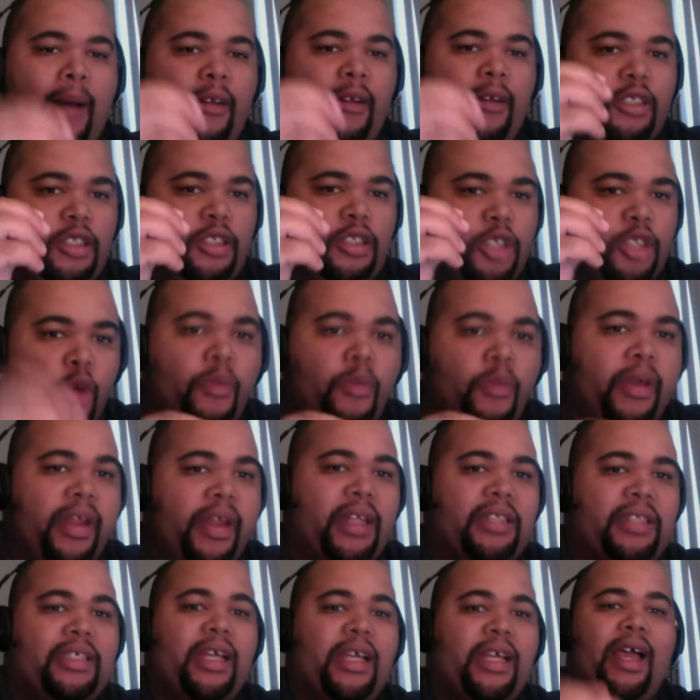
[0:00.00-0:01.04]
2
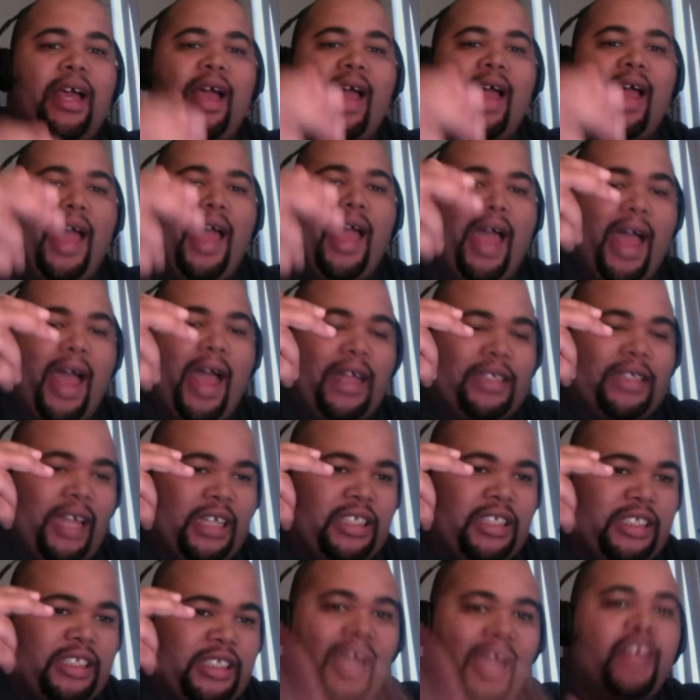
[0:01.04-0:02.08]
minutes as I
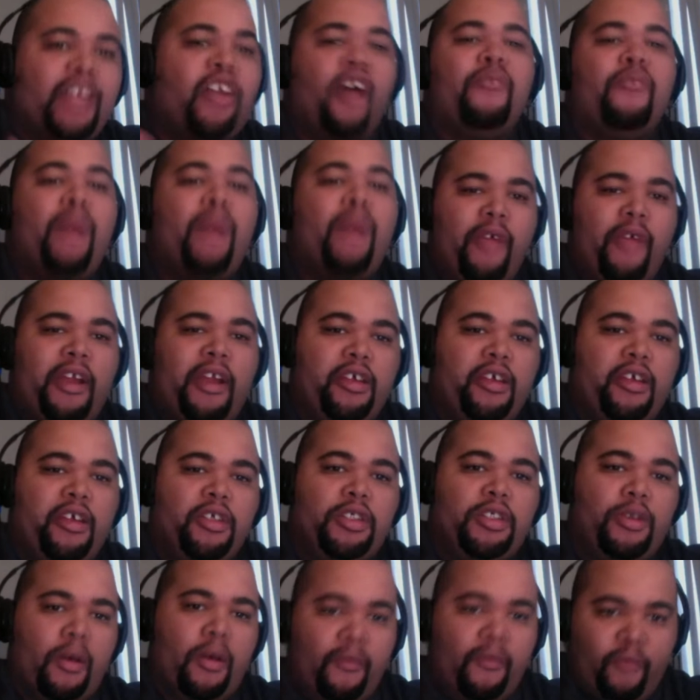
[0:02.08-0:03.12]
signed off my radio
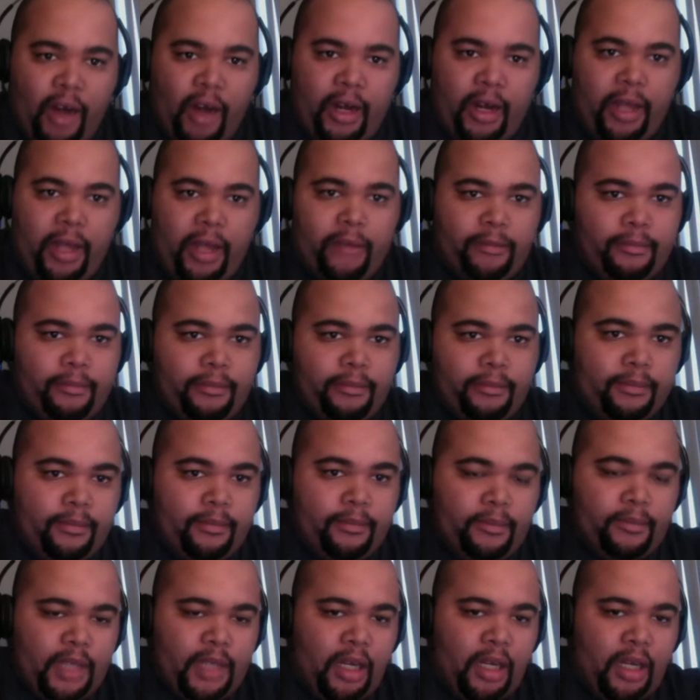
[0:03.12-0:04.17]
show on Friday.
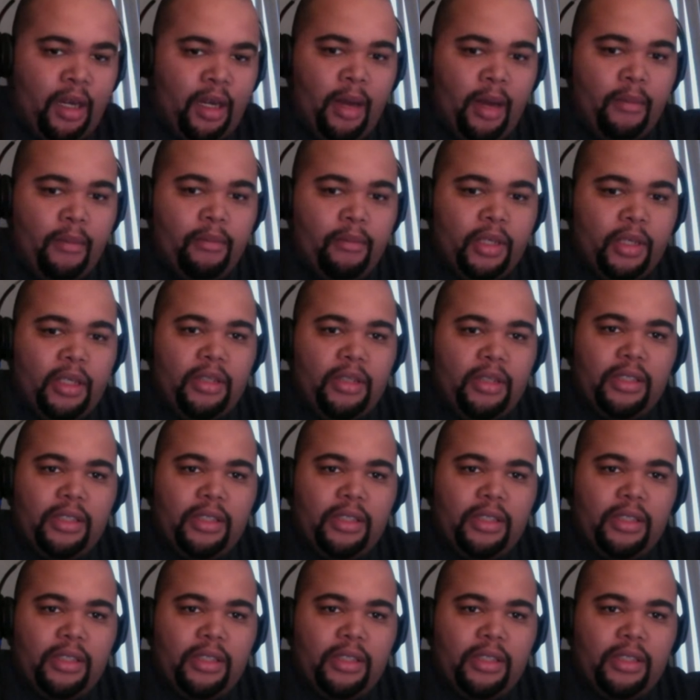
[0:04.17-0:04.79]
The